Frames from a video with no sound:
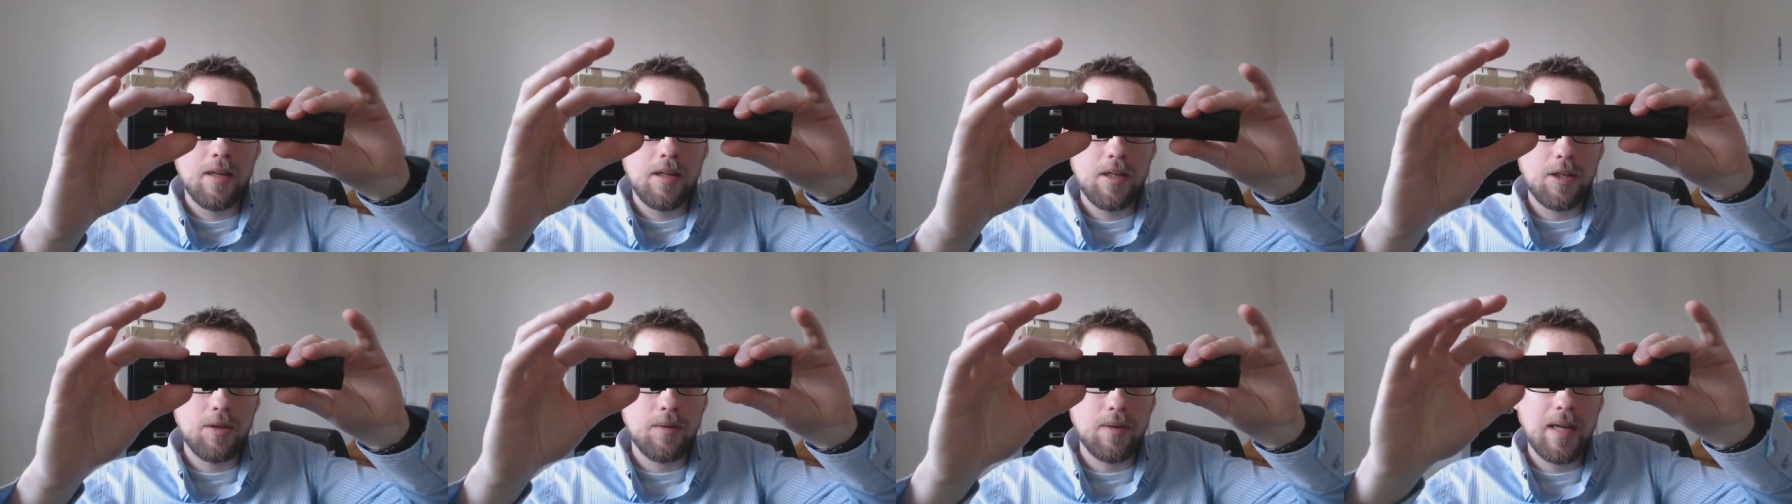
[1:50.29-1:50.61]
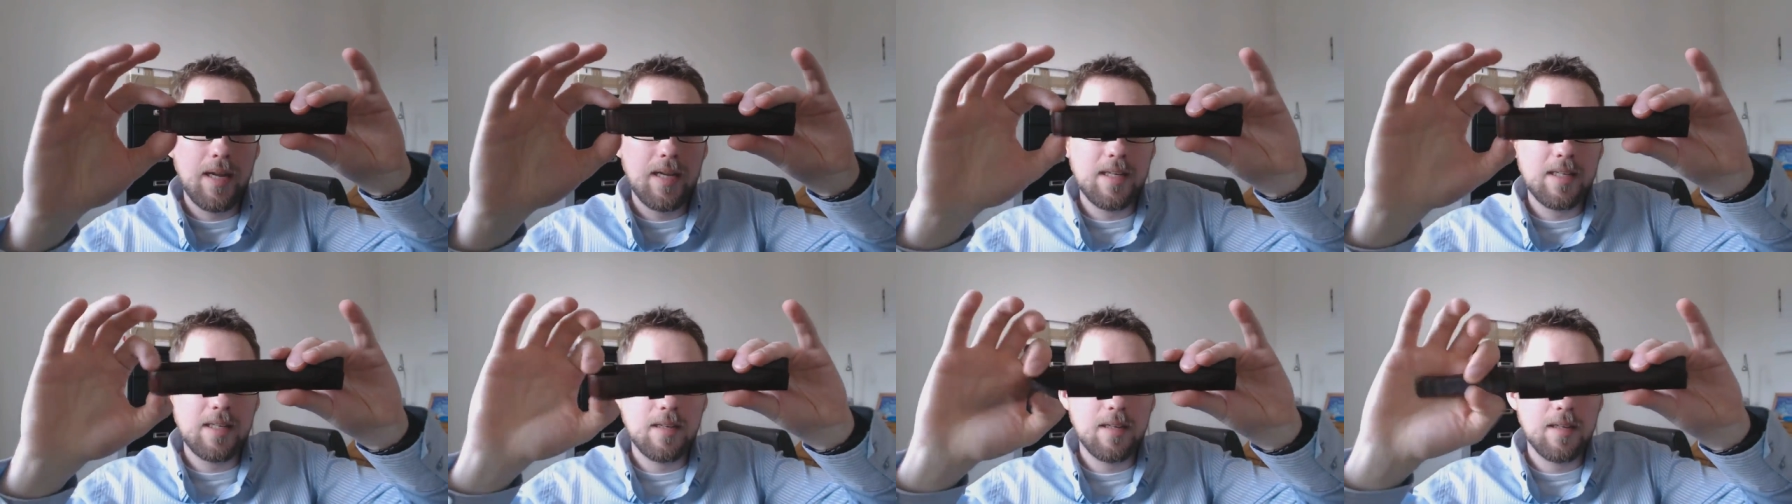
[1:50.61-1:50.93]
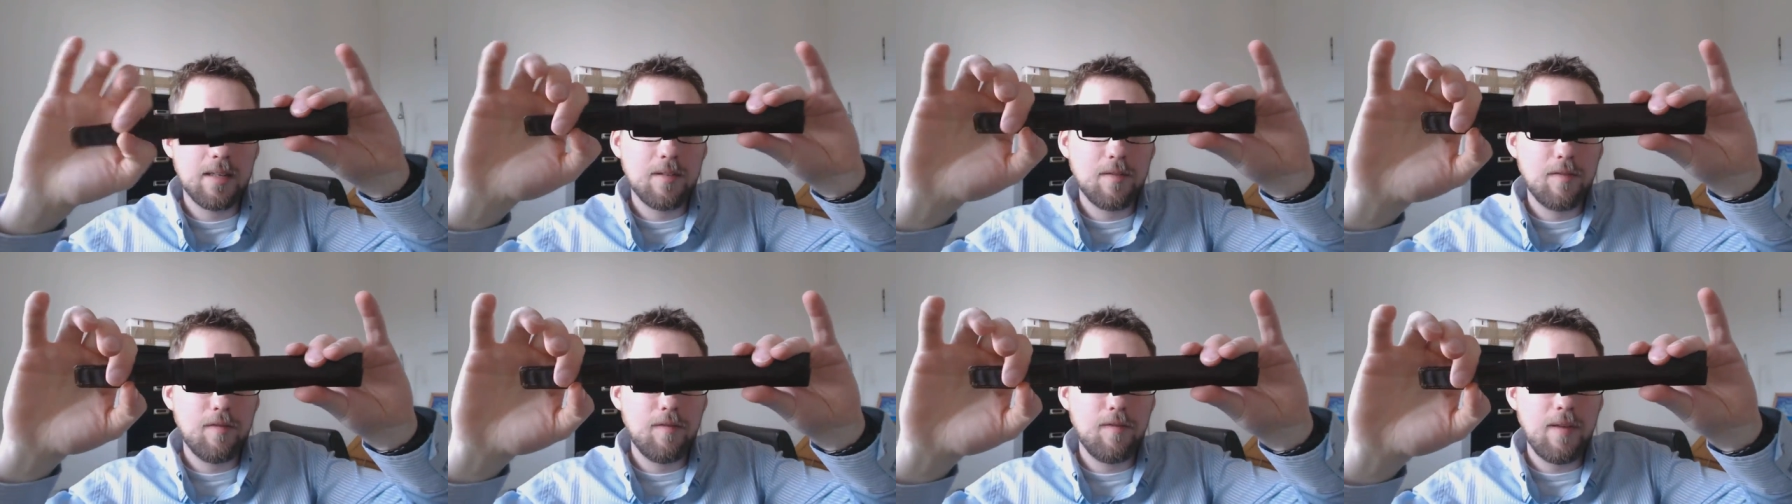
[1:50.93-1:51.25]
so it has a
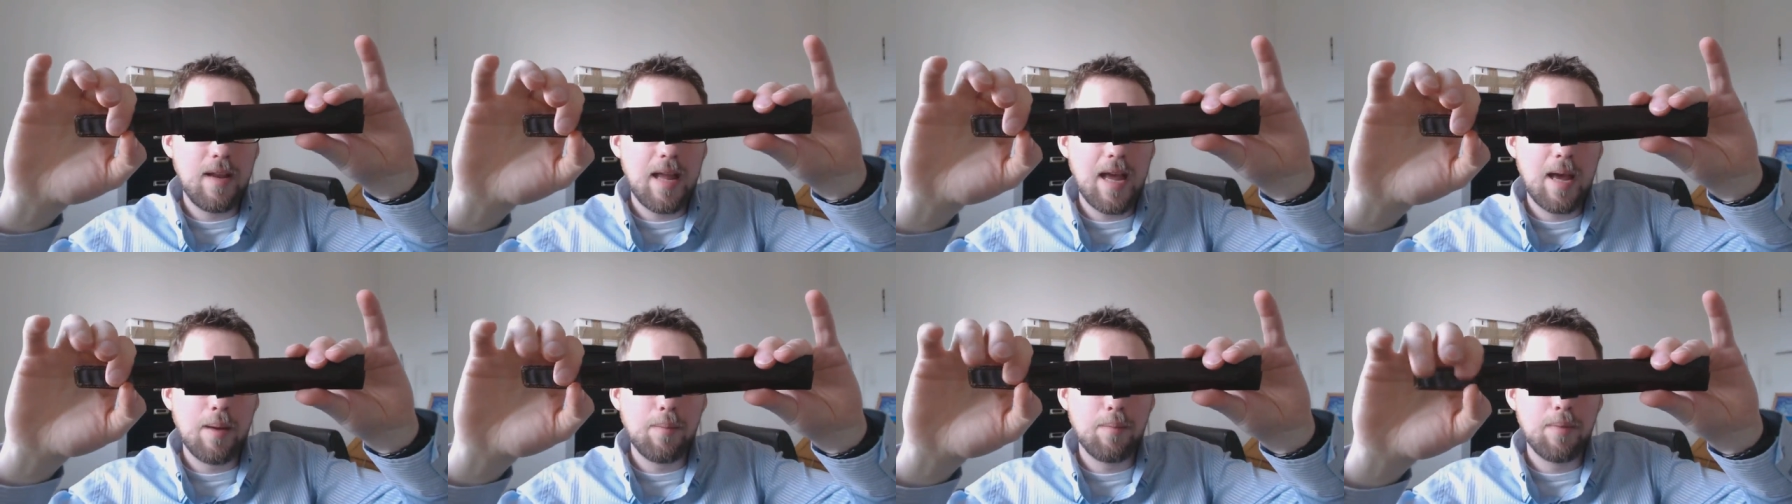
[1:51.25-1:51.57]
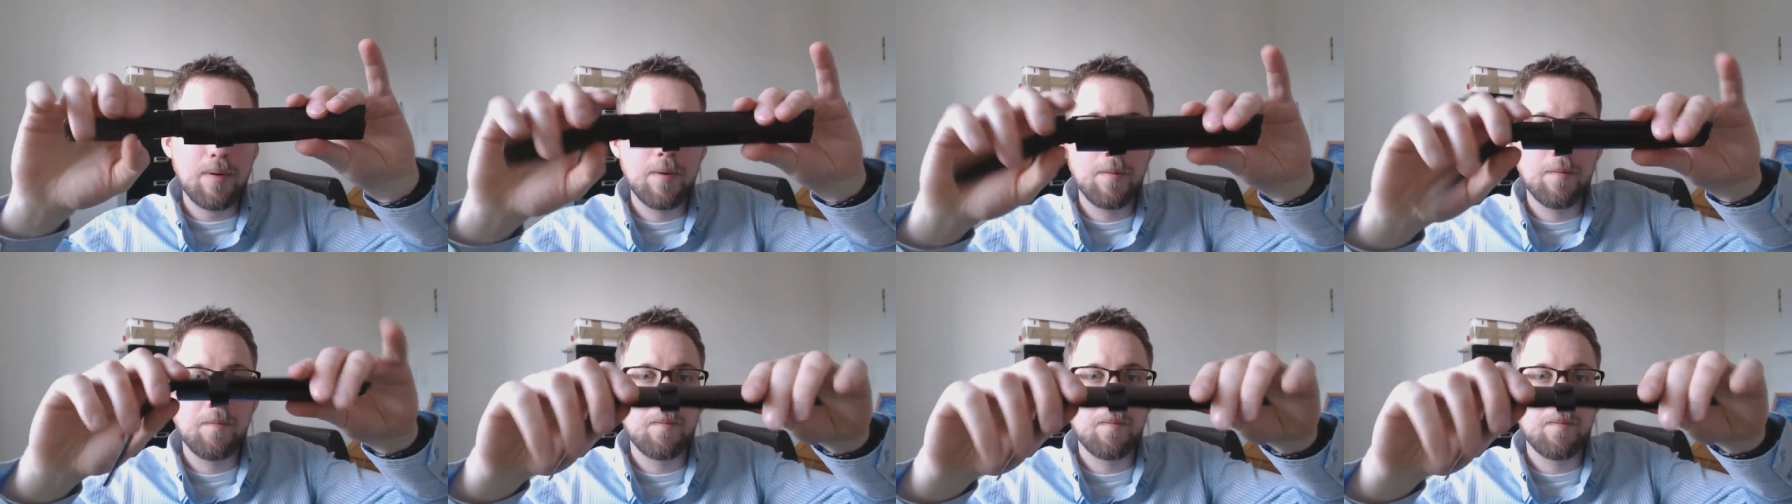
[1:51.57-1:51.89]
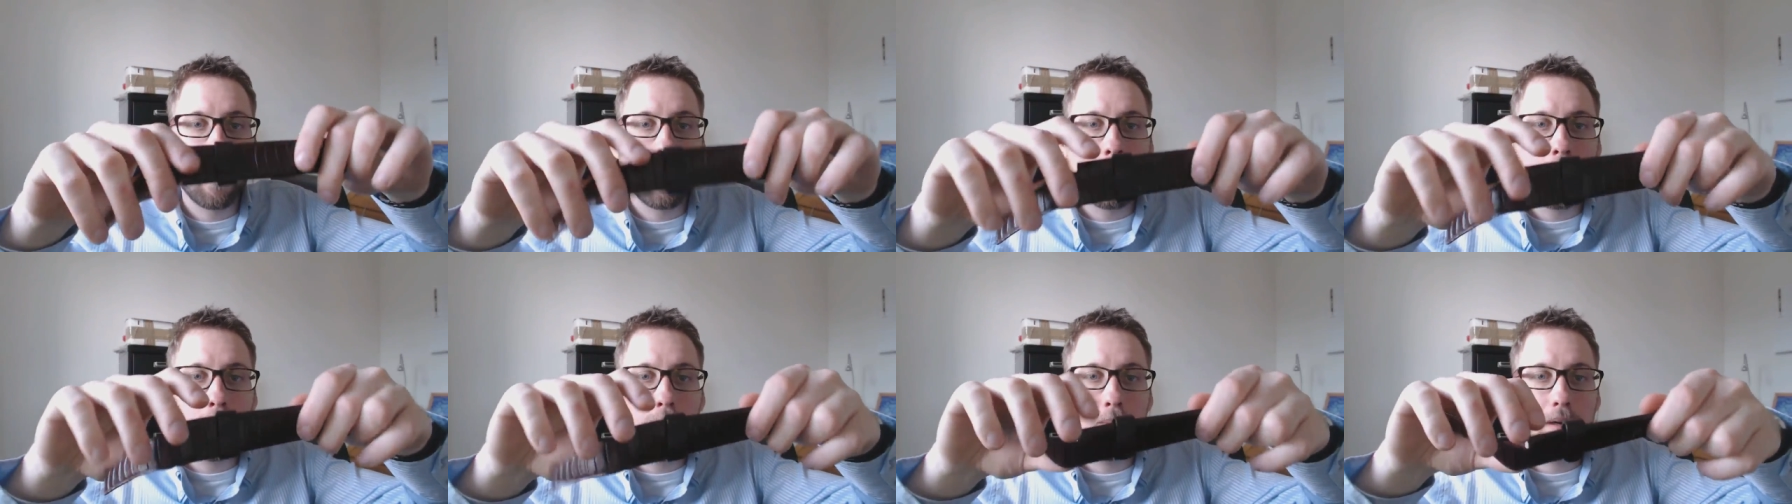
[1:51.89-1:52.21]
little flap
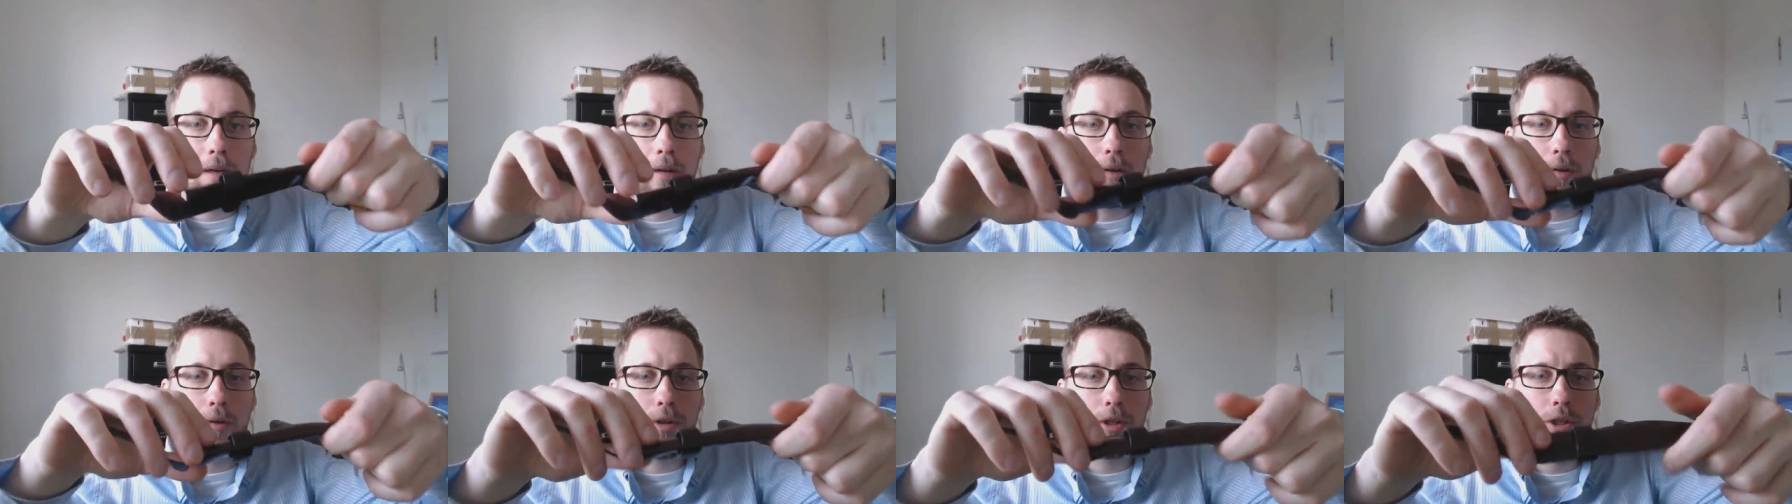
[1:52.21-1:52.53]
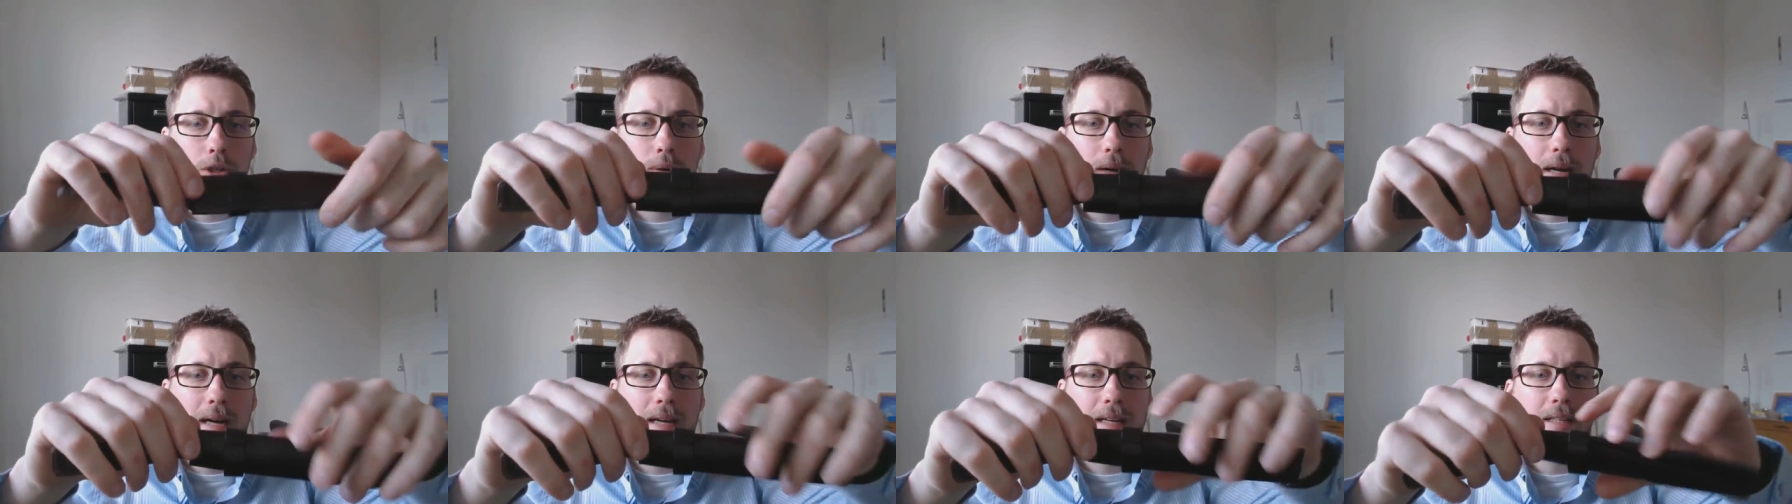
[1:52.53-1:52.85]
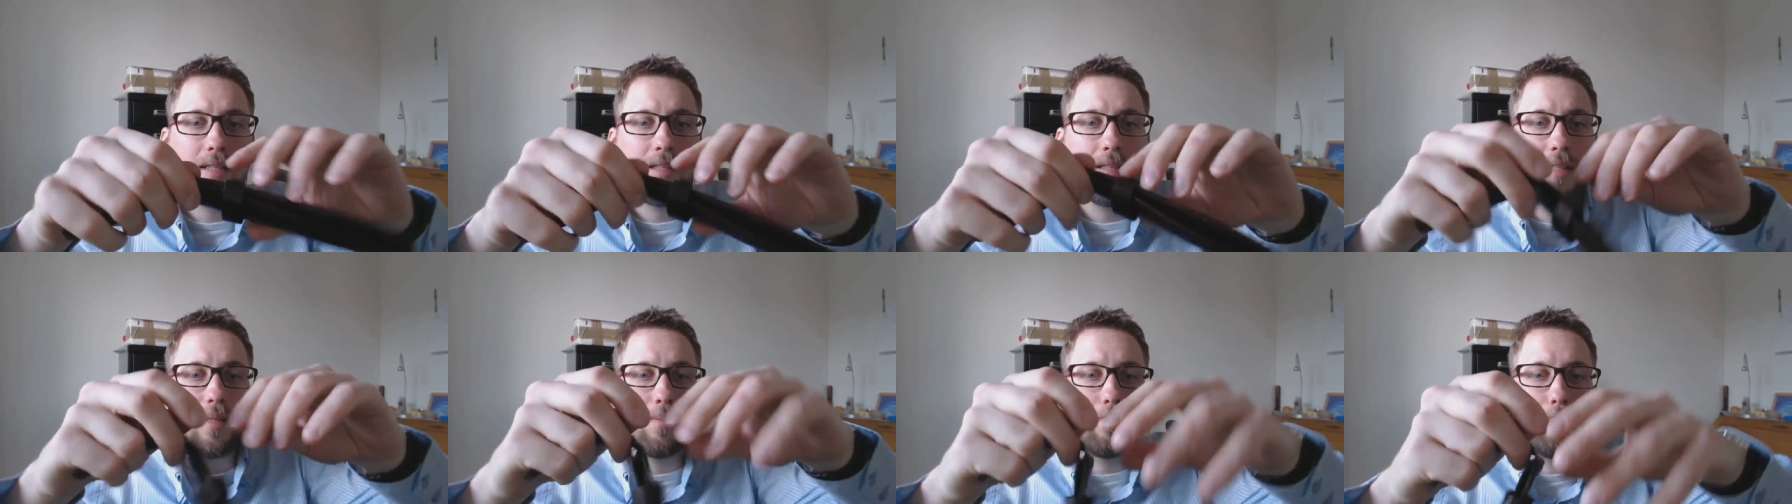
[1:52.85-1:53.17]
but it also
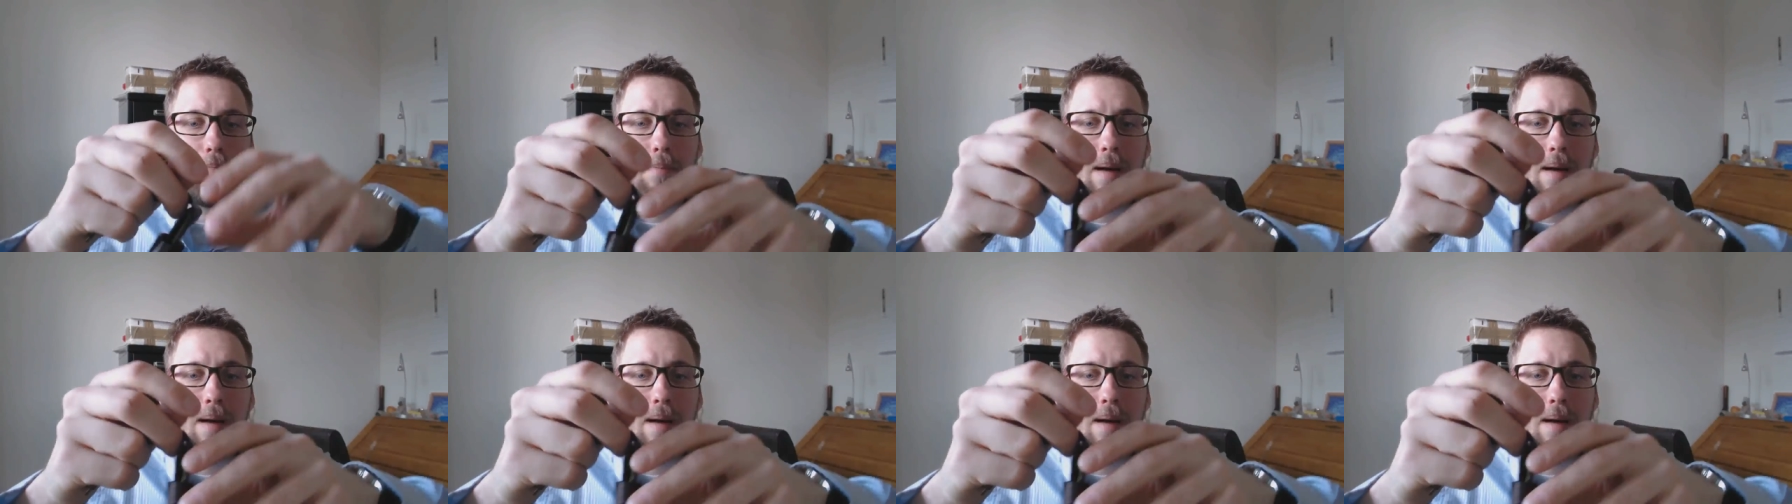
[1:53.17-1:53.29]
has this